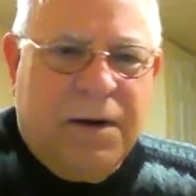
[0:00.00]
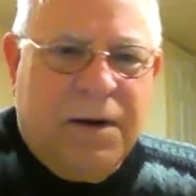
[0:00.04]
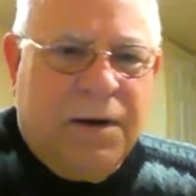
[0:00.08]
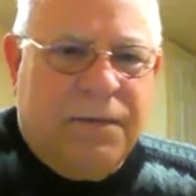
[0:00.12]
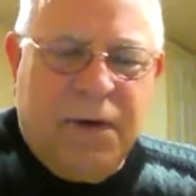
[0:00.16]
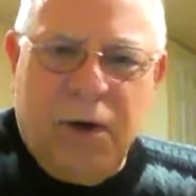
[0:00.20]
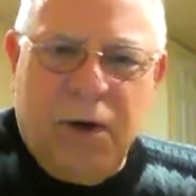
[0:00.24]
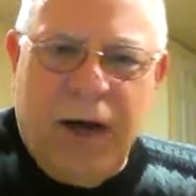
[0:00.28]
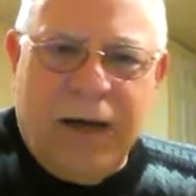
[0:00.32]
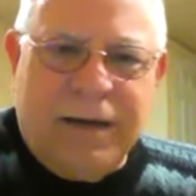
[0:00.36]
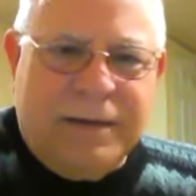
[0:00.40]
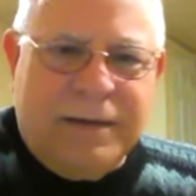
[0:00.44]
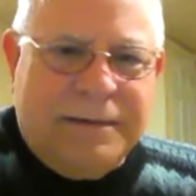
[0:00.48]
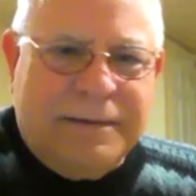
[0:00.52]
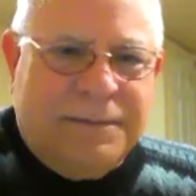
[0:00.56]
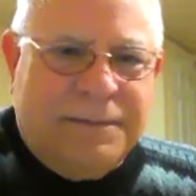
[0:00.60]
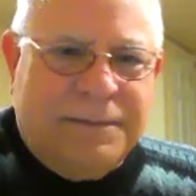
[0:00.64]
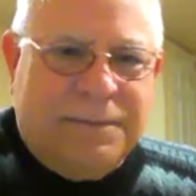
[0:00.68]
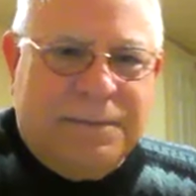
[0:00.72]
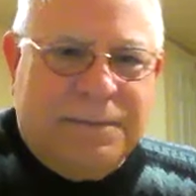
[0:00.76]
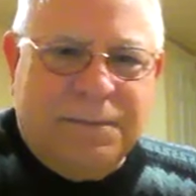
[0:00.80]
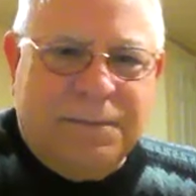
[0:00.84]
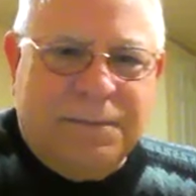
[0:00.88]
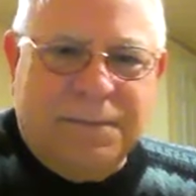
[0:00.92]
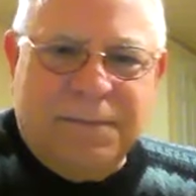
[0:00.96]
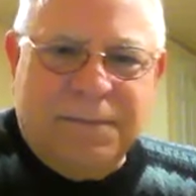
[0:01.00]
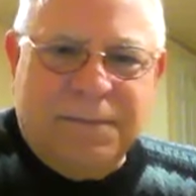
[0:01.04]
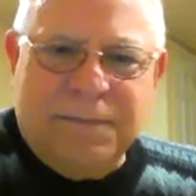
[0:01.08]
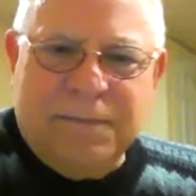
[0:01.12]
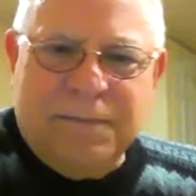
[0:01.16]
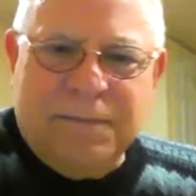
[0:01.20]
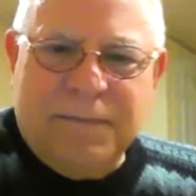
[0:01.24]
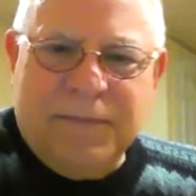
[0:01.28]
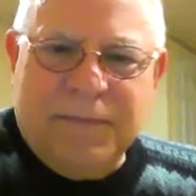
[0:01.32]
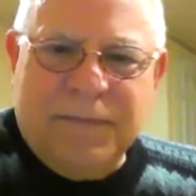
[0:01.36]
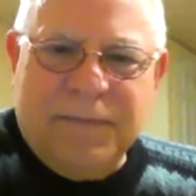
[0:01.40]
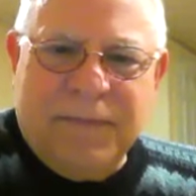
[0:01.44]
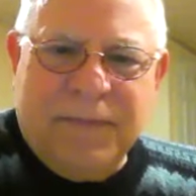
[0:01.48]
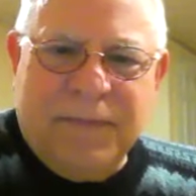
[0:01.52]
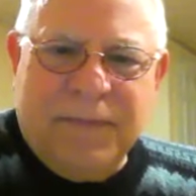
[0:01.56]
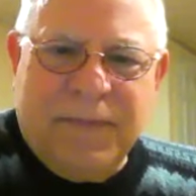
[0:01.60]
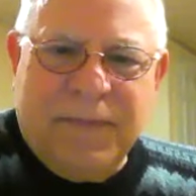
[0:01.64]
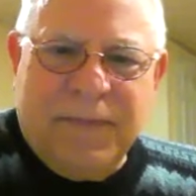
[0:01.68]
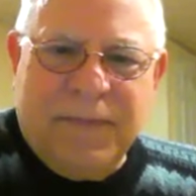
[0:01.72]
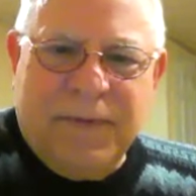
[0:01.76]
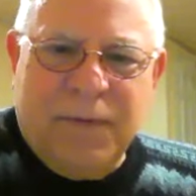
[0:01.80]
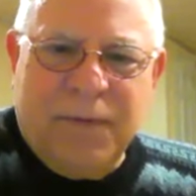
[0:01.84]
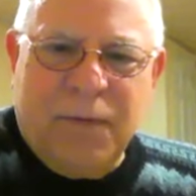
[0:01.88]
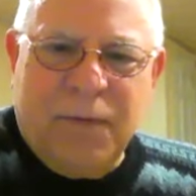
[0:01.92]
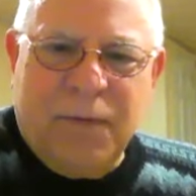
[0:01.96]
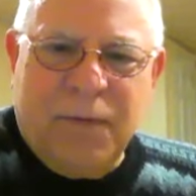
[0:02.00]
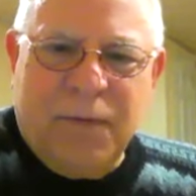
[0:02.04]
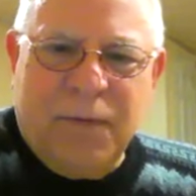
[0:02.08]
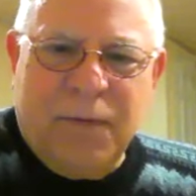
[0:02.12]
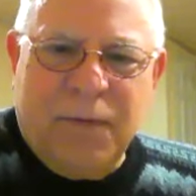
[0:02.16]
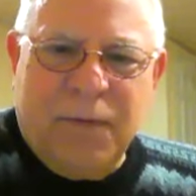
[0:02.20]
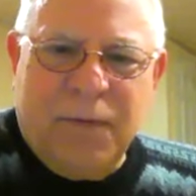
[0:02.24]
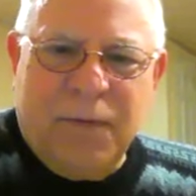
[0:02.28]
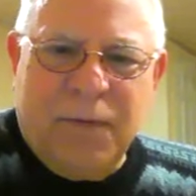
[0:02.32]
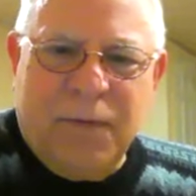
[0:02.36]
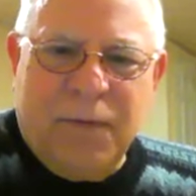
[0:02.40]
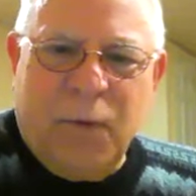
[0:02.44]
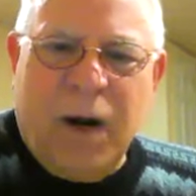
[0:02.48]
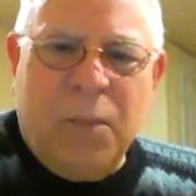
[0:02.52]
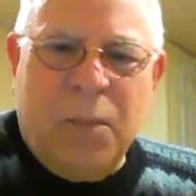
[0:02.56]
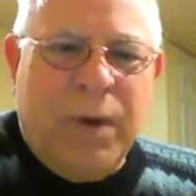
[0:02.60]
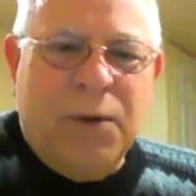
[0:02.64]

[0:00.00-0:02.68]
Fear not, for